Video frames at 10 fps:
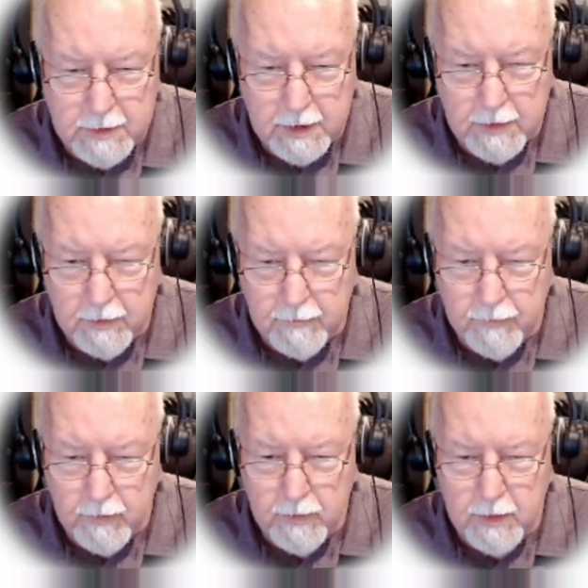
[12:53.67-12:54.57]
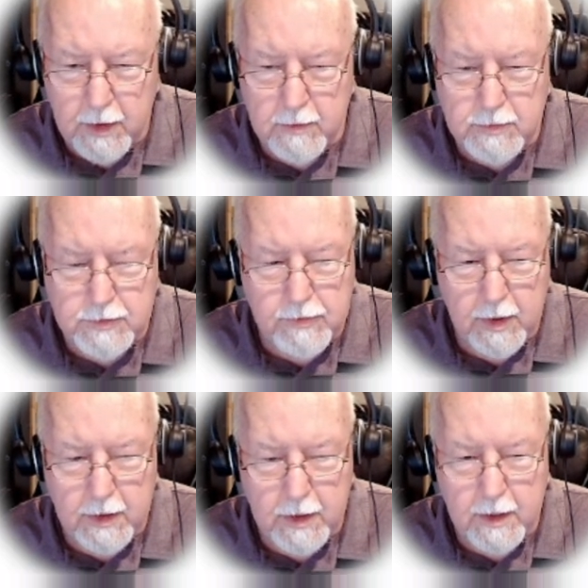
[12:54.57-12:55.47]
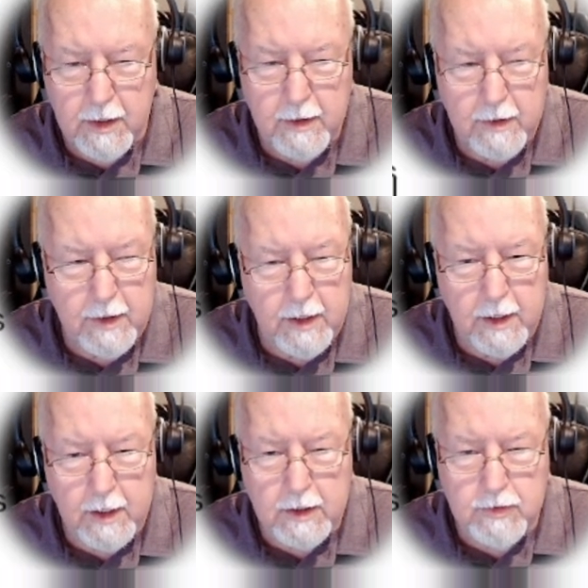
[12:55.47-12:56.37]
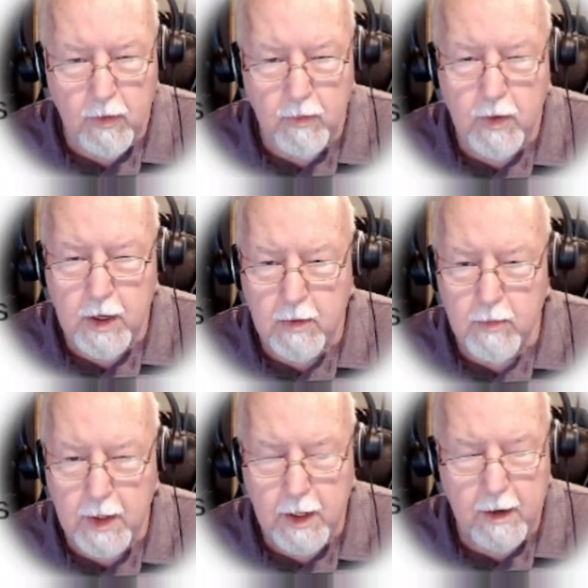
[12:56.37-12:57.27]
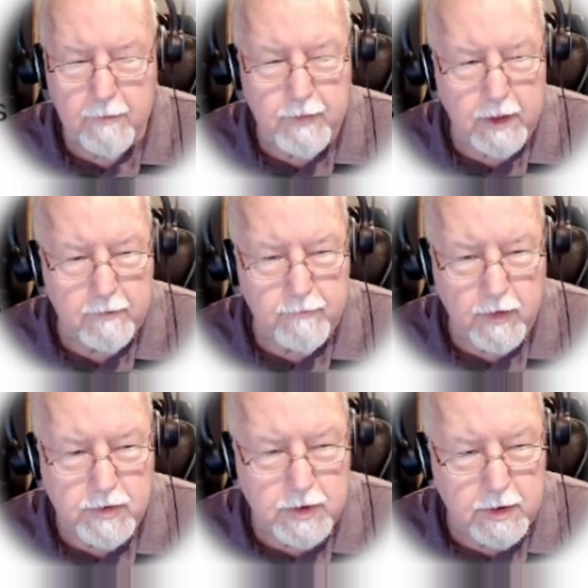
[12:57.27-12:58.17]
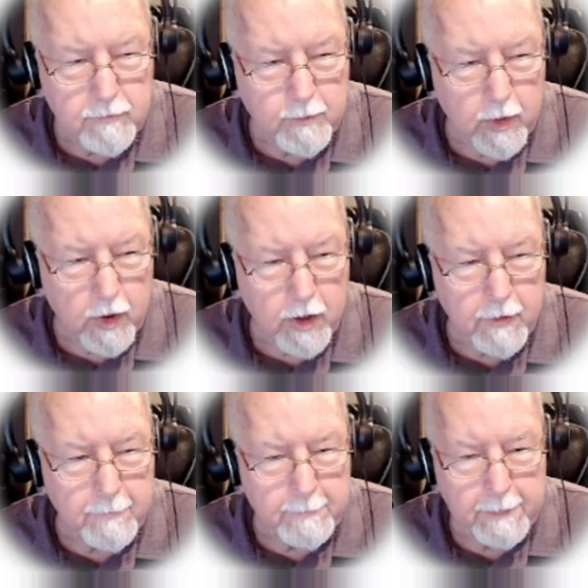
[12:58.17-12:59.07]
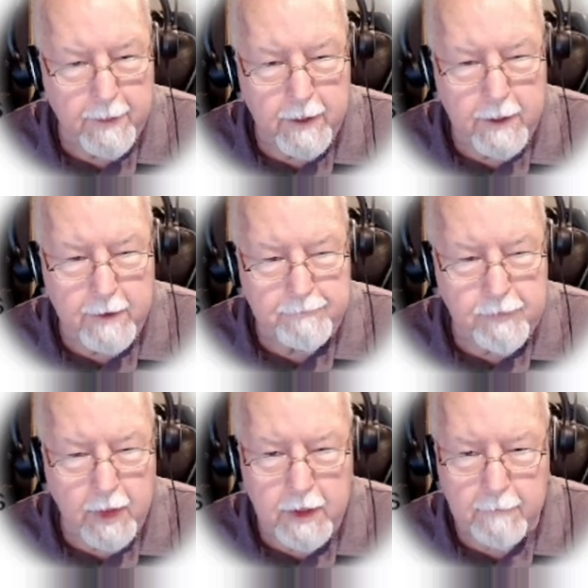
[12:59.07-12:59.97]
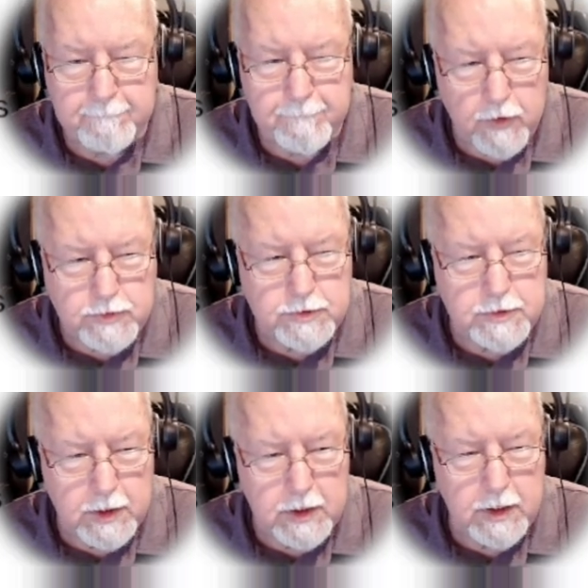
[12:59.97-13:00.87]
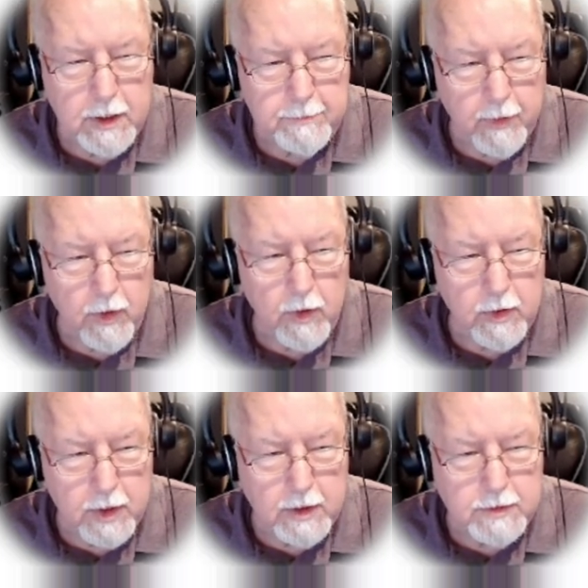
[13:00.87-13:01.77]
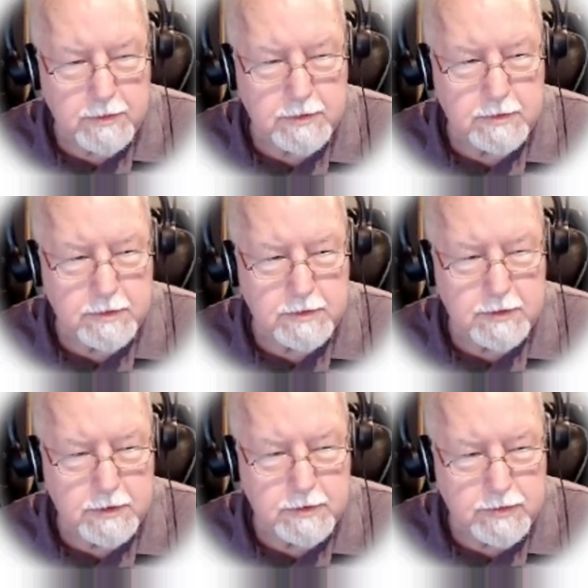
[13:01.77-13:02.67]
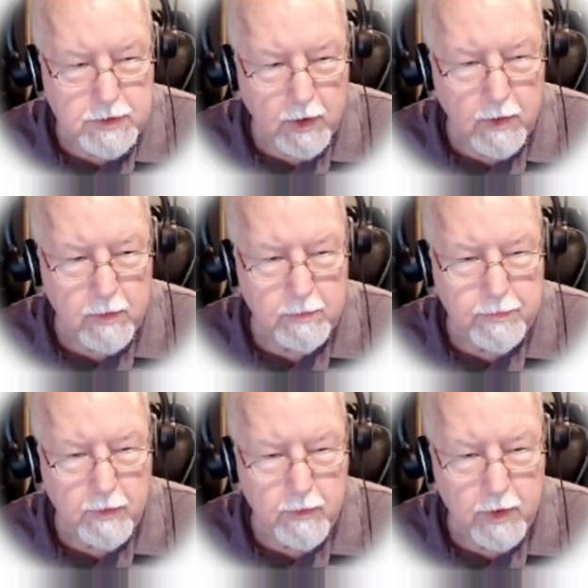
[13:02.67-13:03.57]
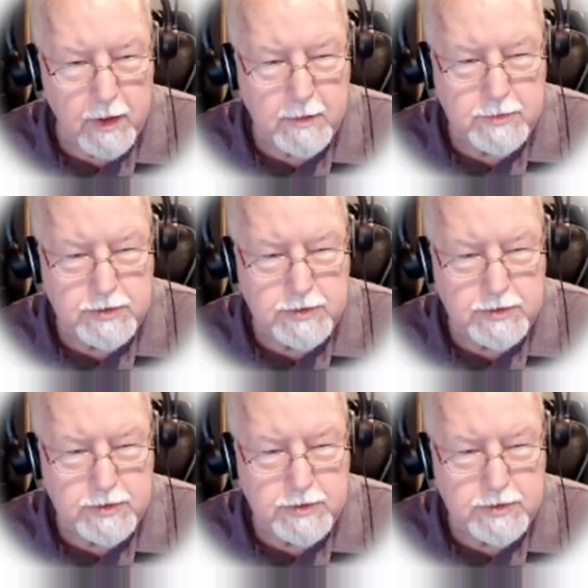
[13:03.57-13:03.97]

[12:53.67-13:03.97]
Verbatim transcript: and took food and was strengthened. So here we have the conversion of Paul. And the first thing that Paul does is it says Saul proclaims